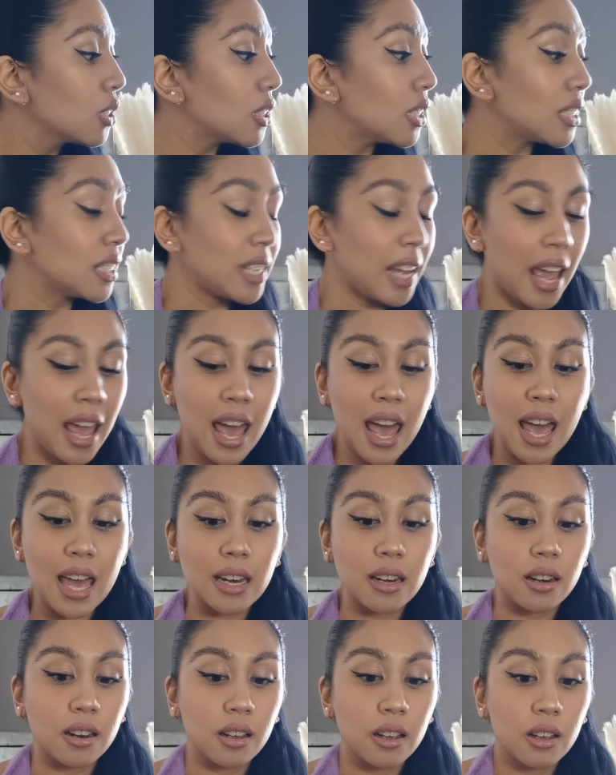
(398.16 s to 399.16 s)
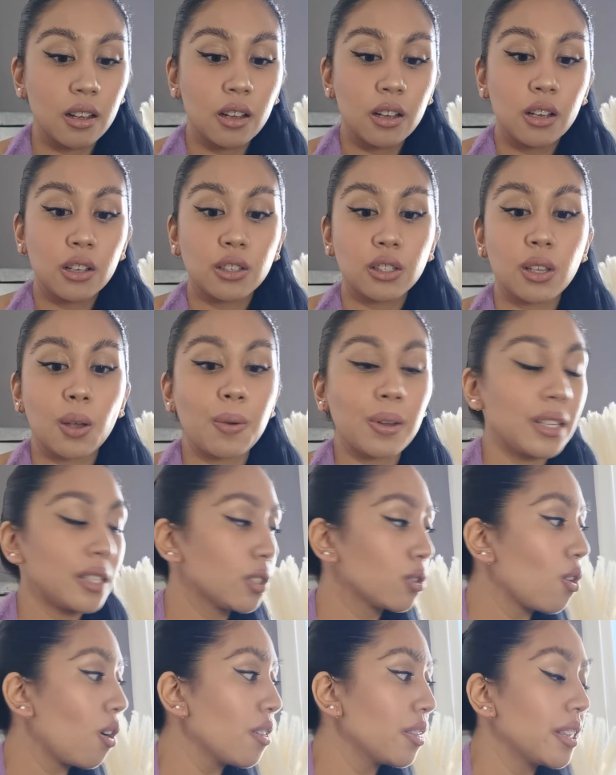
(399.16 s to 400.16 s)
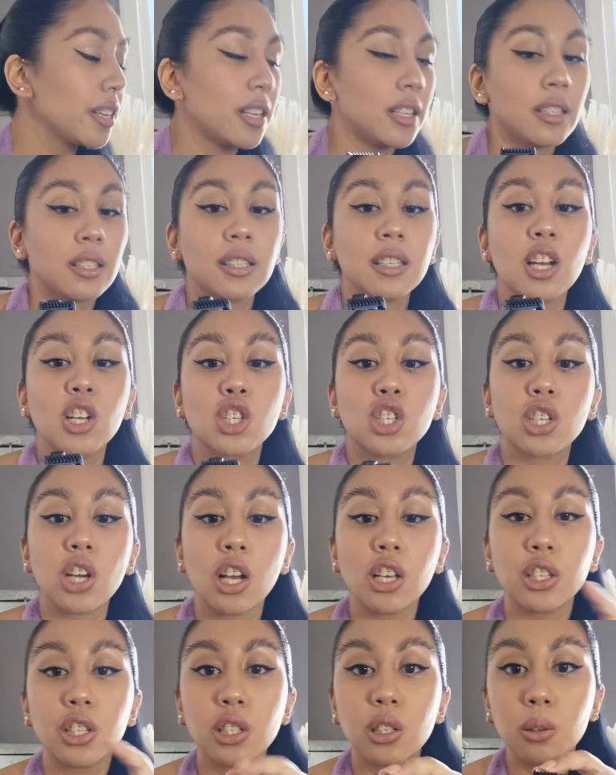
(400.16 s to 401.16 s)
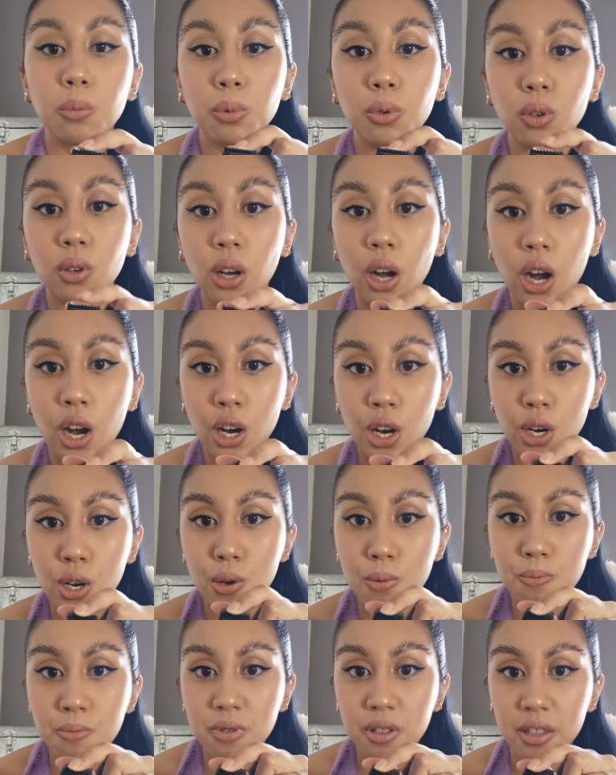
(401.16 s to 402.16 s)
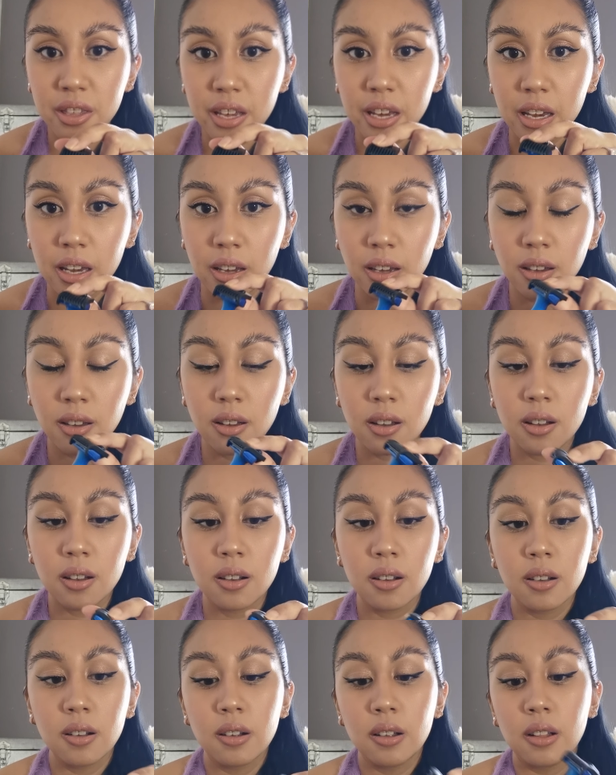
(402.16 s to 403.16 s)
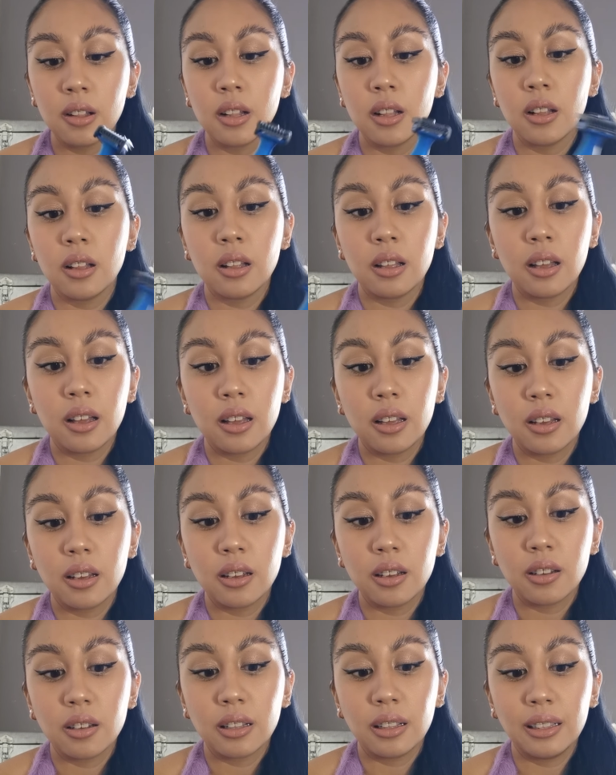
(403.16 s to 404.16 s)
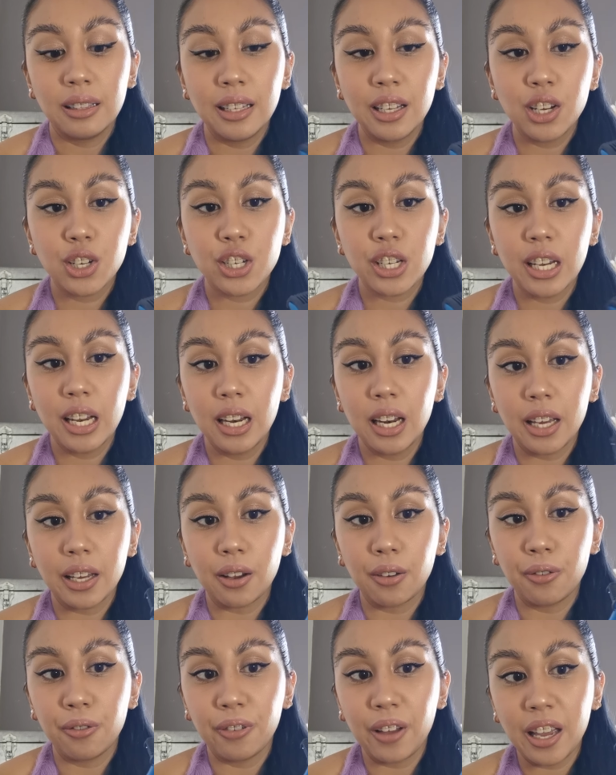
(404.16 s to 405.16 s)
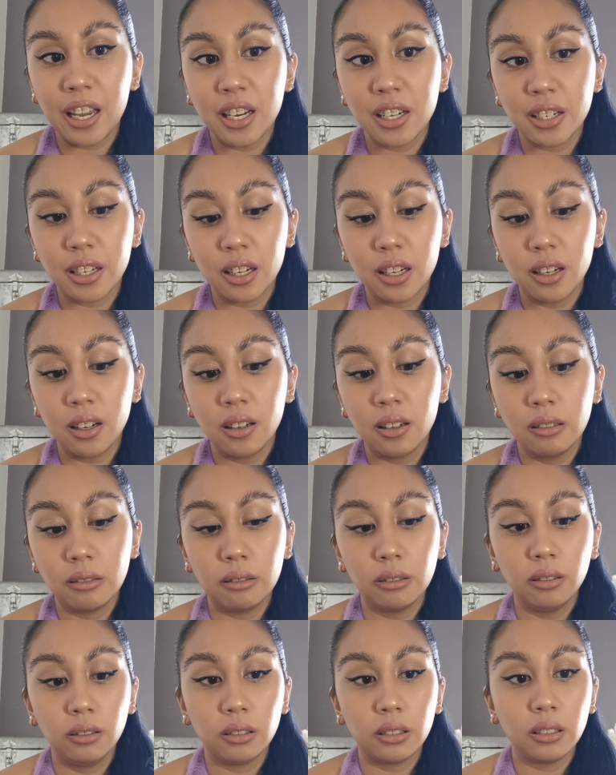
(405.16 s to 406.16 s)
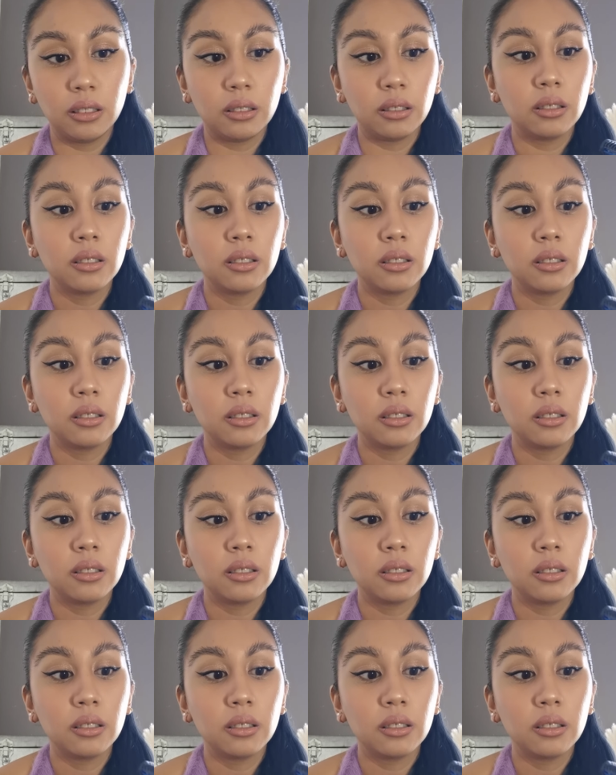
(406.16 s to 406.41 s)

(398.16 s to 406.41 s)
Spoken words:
to 10. So it's got this adjustable comb thing, literally like a fader. Ooh.